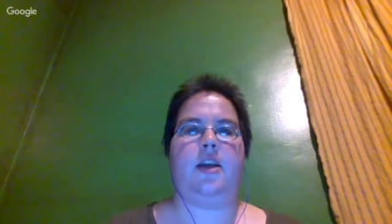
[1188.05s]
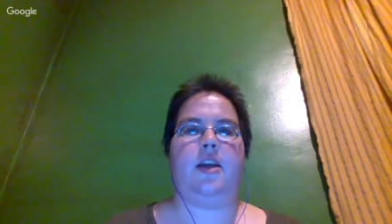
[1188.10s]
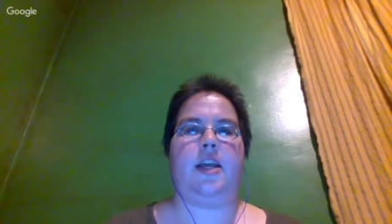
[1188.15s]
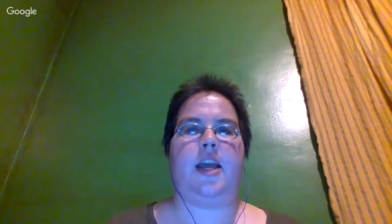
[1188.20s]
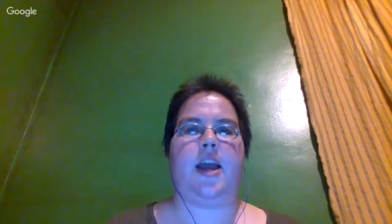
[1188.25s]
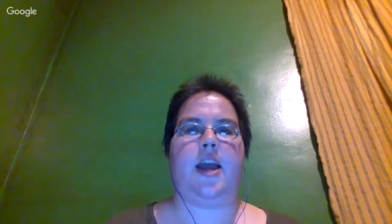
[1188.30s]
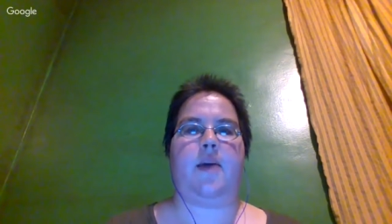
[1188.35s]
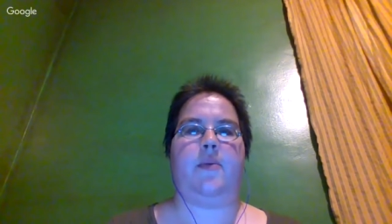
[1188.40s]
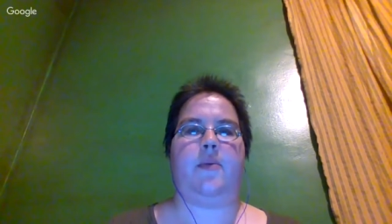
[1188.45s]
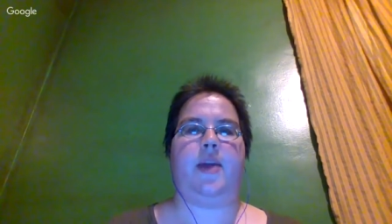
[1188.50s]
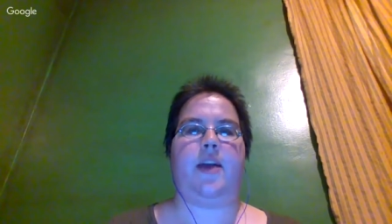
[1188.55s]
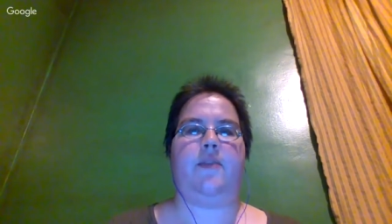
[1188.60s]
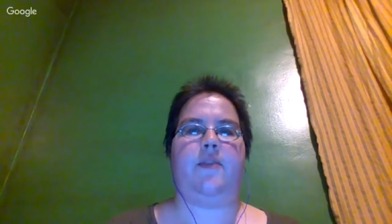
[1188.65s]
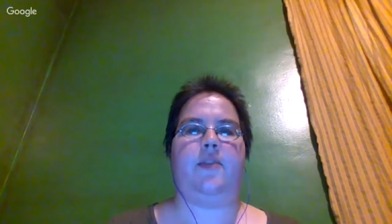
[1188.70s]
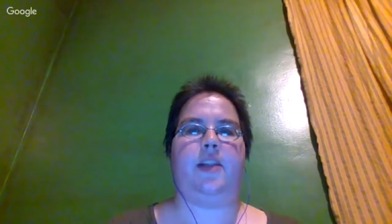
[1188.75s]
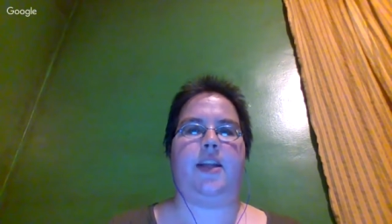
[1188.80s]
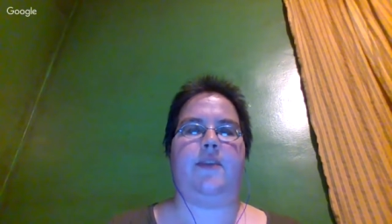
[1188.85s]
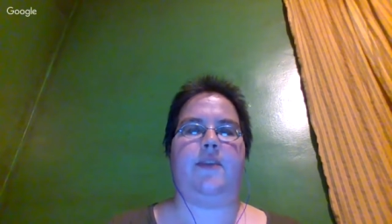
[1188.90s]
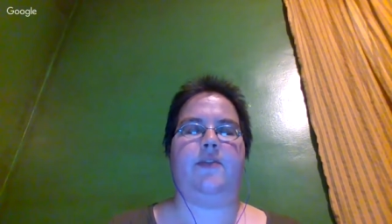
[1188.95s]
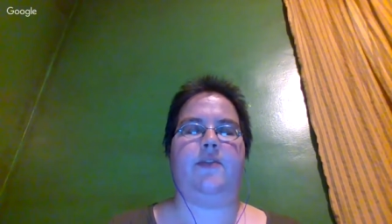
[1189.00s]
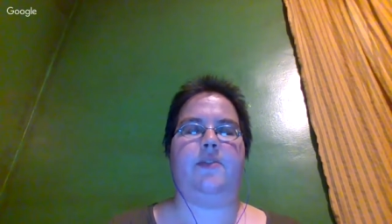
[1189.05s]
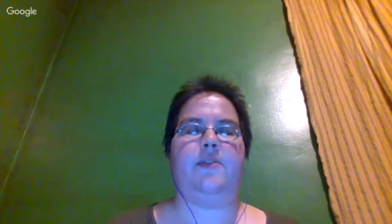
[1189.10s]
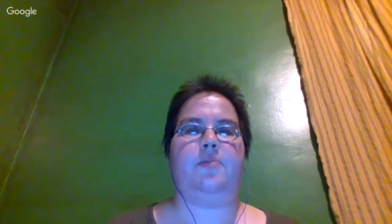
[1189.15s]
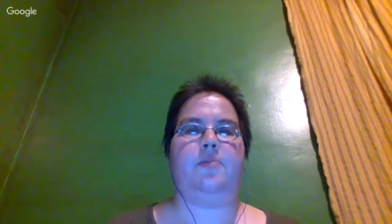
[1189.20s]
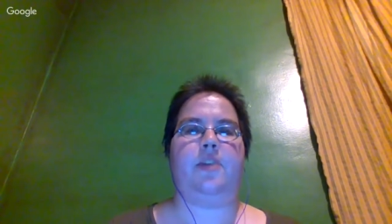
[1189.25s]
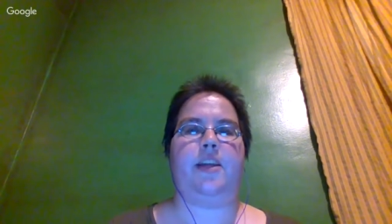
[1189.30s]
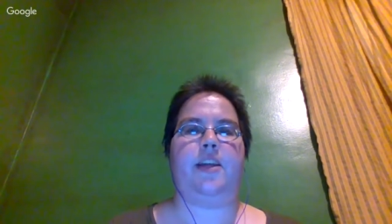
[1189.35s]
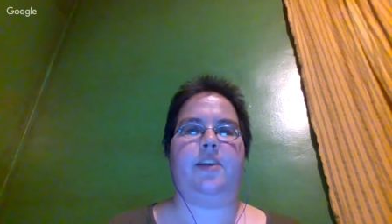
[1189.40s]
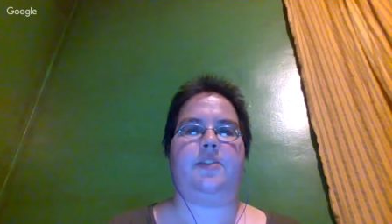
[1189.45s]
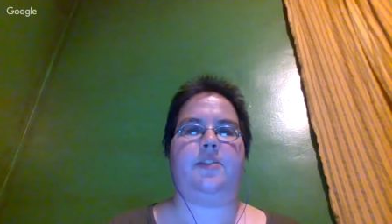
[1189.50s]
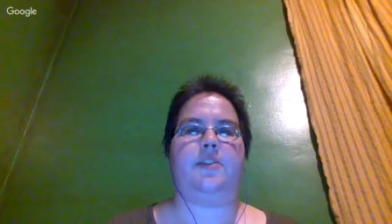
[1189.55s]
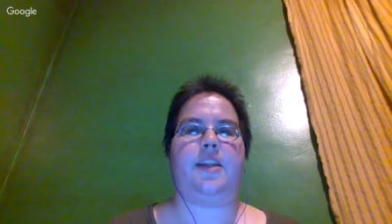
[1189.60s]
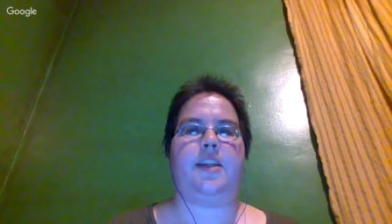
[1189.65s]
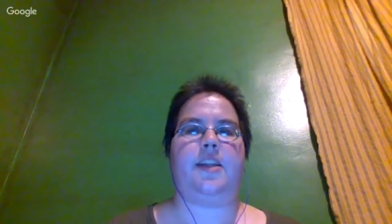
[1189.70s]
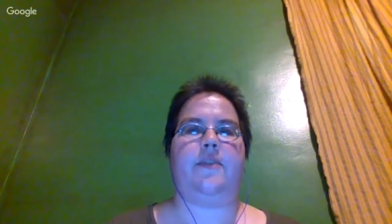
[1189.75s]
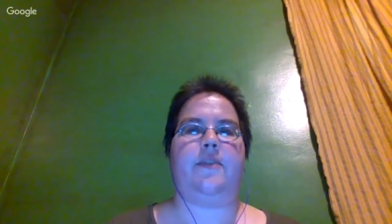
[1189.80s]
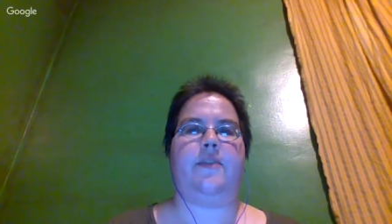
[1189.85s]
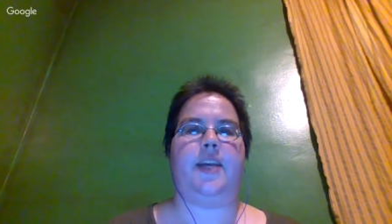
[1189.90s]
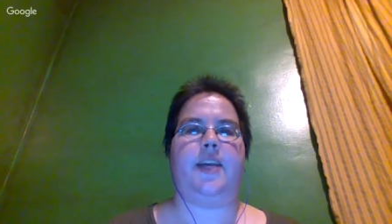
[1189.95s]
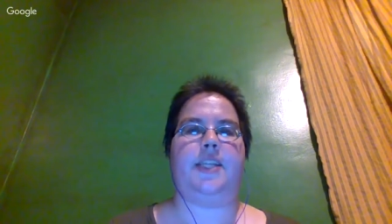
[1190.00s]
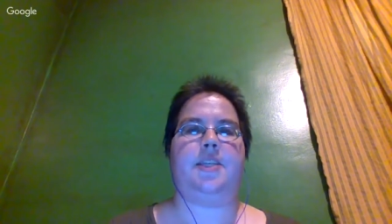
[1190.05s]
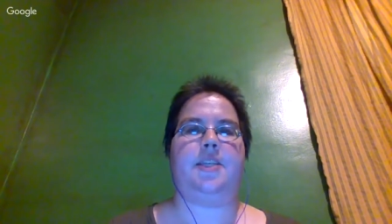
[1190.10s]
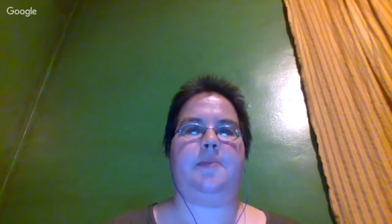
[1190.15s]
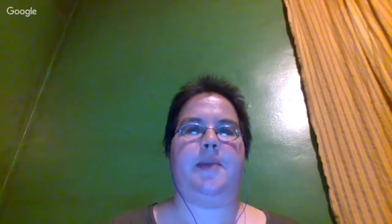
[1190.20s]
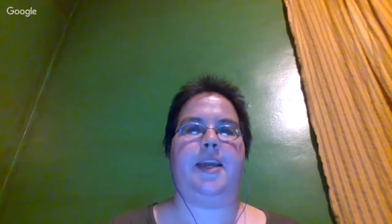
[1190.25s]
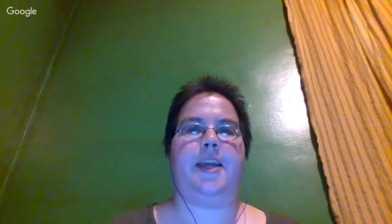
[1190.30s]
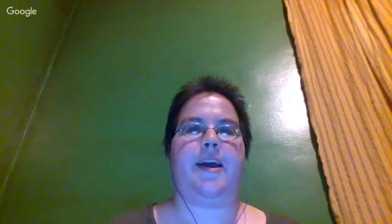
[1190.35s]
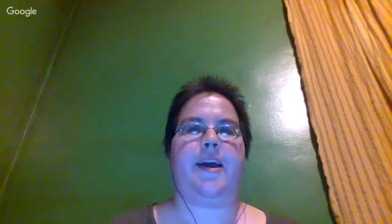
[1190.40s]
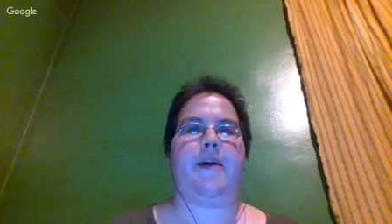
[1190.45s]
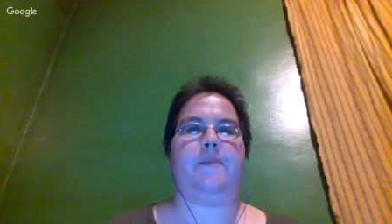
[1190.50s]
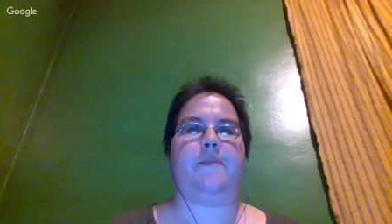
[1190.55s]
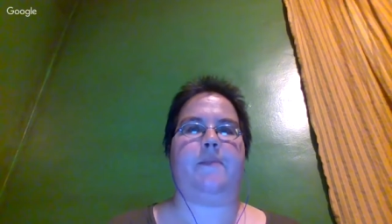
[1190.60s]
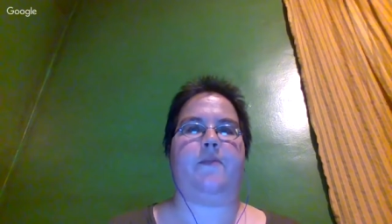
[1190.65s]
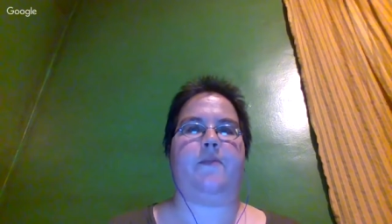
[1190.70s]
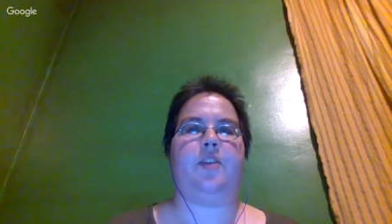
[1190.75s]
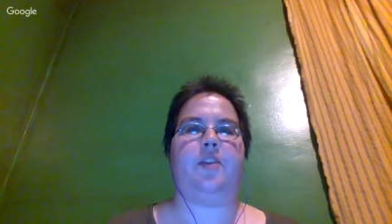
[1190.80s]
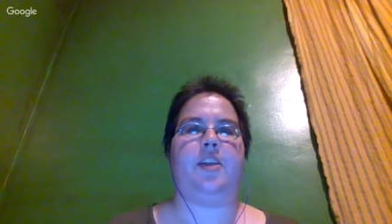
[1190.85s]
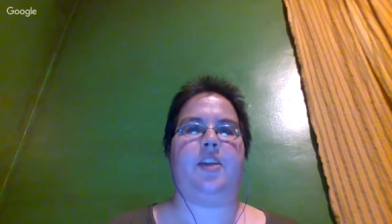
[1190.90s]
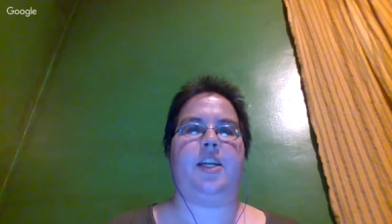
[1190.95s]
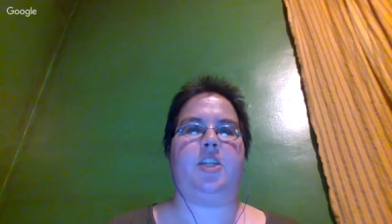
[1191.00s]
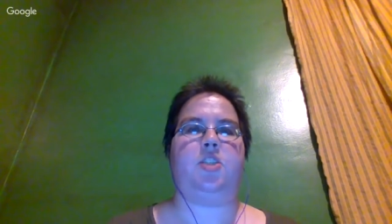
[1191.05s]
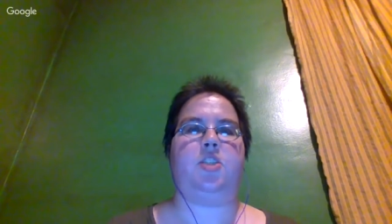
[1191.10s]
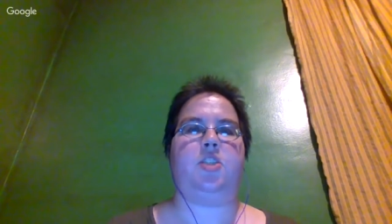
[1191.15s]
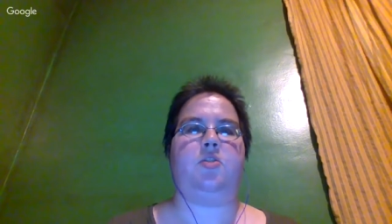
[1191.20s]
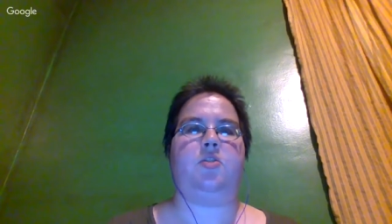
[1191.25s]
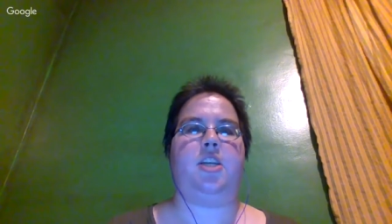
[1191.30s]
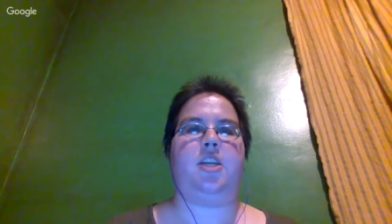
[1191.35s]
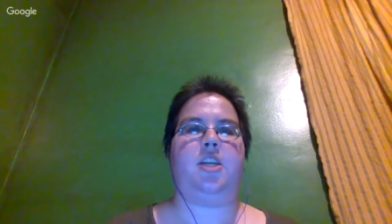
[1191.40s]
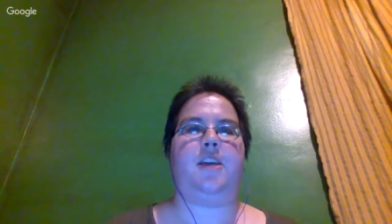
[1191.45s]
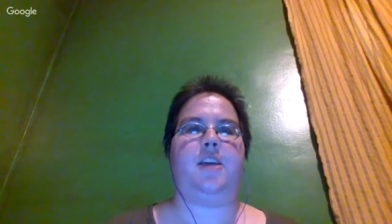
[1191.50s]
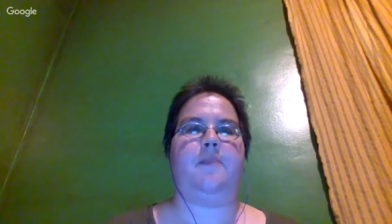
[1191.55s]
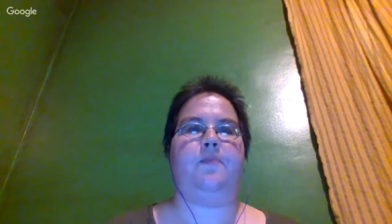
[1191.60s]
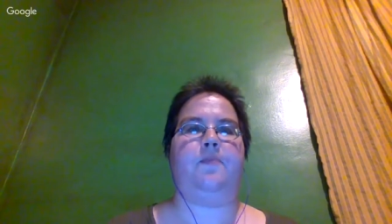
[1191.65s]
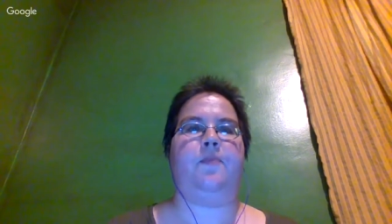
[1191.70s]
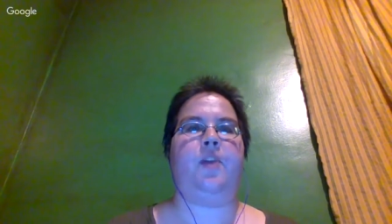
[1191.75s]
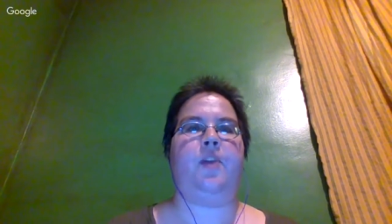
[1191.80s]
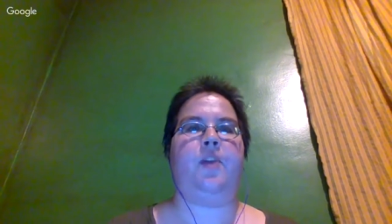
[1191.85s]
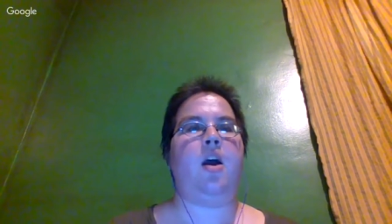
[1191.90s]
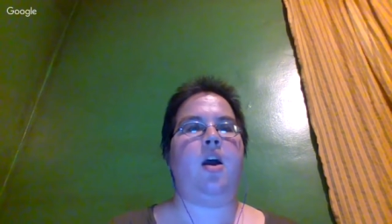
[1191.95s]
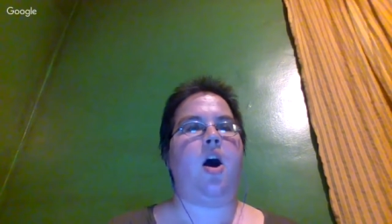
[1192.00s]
Yeah, we have 11 players that have yet to be capped for the national team,